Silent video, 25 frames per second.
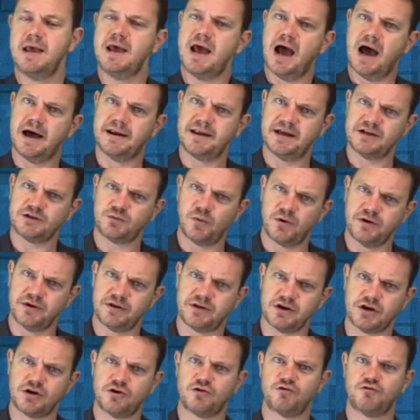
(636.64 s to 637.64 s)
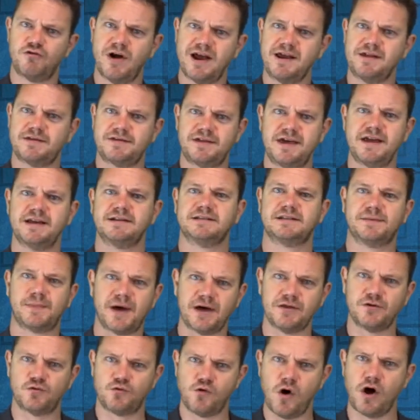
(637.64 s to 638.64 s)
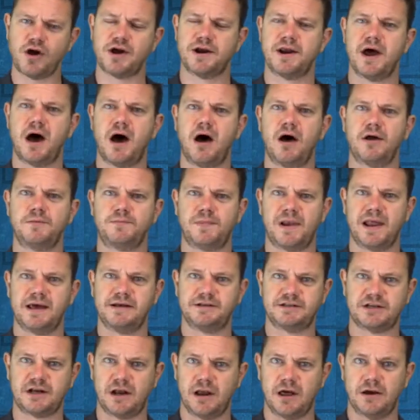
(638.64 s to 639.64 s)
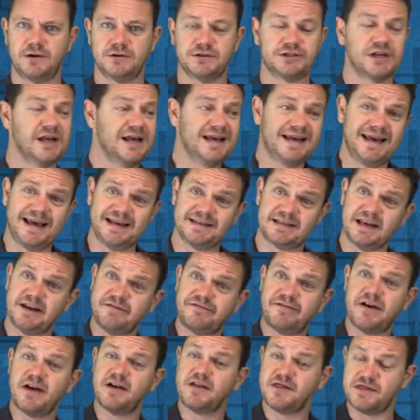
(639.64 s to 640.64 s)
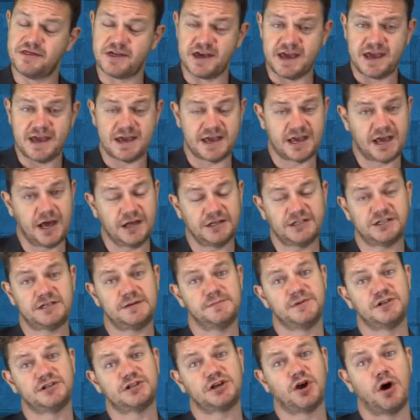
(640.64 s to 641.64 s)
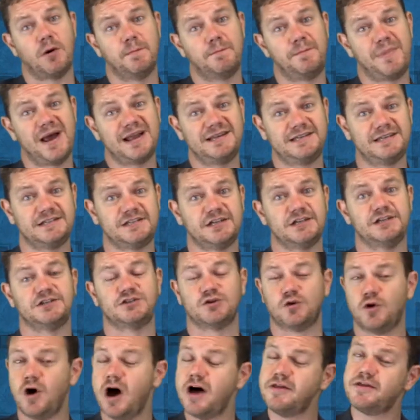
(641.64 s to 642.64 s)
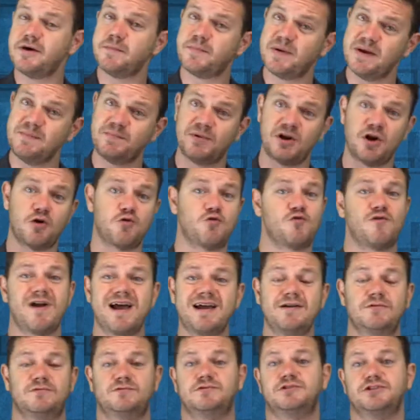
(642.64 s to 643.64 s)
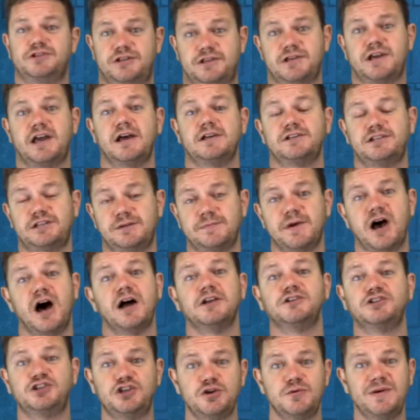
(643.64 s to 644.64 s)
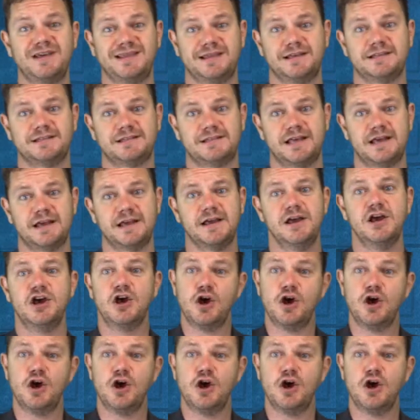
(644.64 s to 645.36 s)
And that's one of the great things about the rock and a hard place close, is if the customer's competitors or other people around the customer are doing this thing,